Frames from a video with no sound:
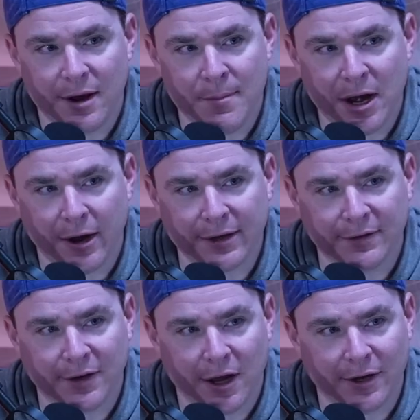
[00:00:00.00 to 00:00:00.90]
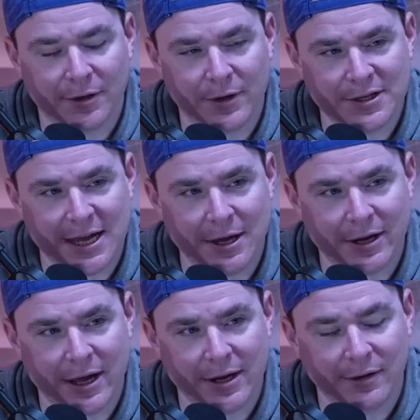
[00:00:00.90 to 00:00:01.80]
American's talking to an Italian
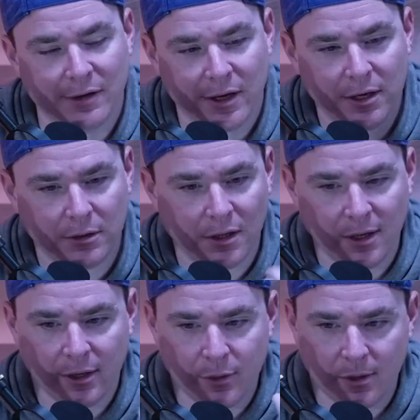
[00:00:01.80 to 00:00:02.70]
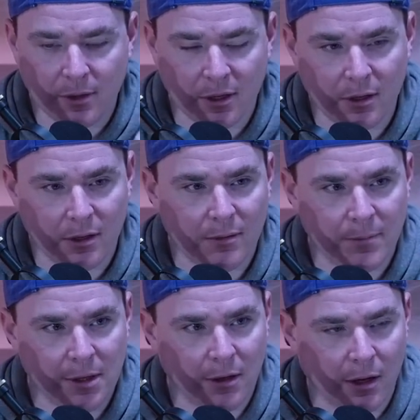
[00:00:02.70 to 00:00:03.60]
guy, and he's like, Italy will uh,
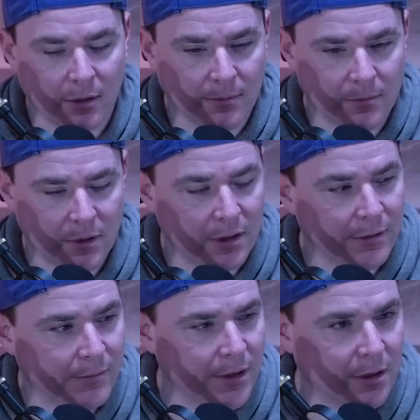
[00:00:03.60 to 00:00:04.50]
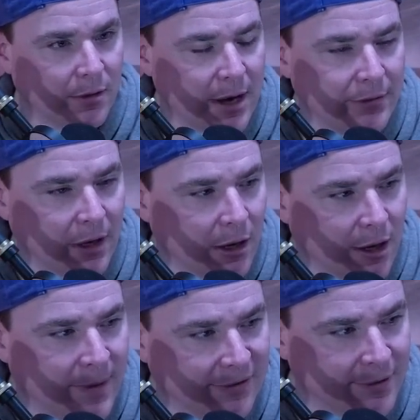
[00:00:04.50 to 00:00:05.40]
be long, be around the long
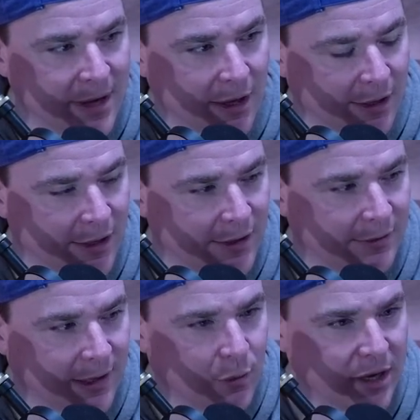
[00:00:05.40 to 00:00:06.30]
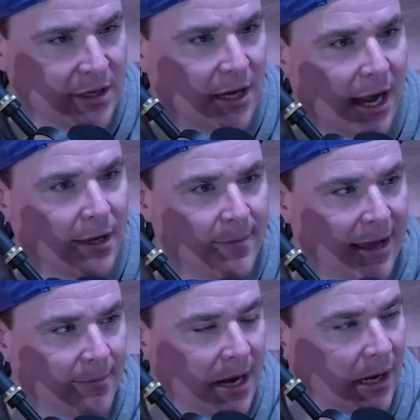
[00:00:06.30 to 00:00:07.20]
past America. And he's like, what are you talking
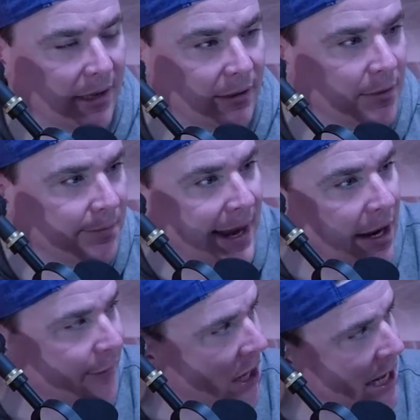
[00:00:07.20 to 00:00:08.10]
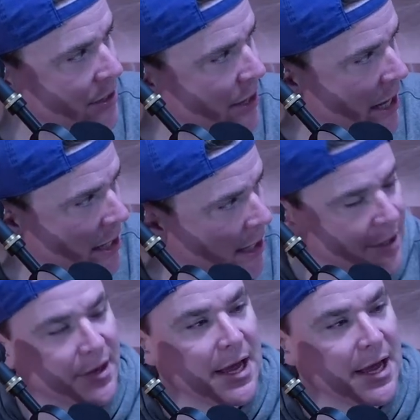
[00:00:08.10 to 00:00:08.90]
about? America is the most powerful country on earth.